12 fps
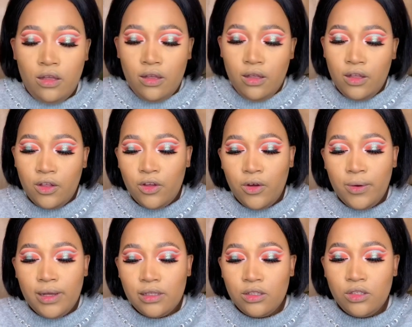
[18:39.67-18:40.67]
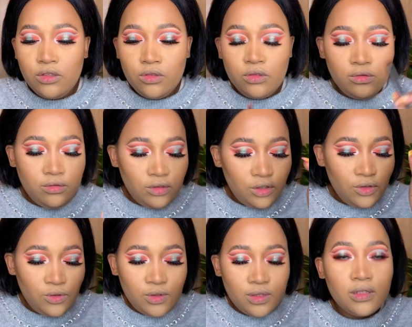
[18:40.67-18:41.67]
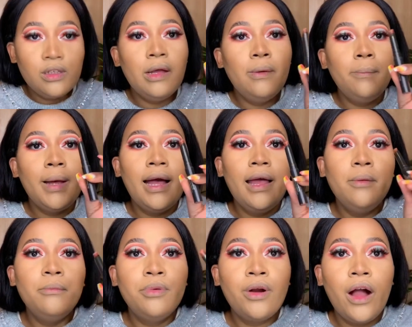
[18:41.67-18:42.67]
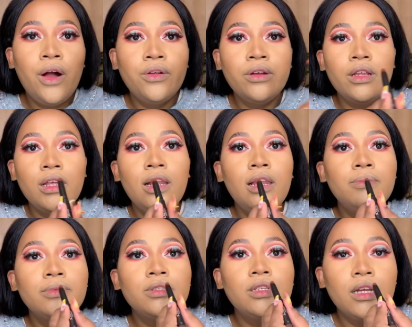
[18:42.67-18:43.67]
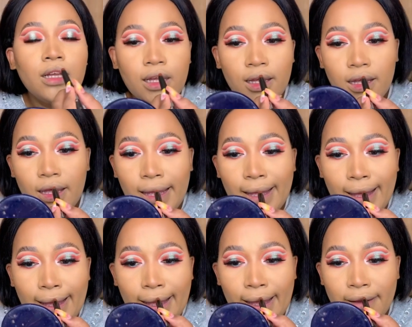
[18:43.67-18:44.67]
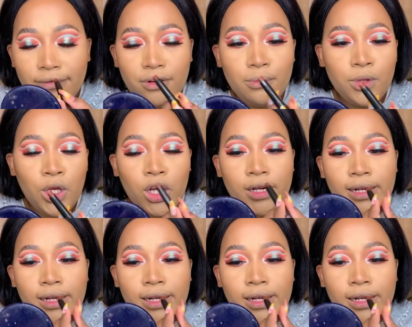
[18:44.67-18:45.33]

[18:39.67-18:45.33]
Going to use my brown lipstick from Yardley.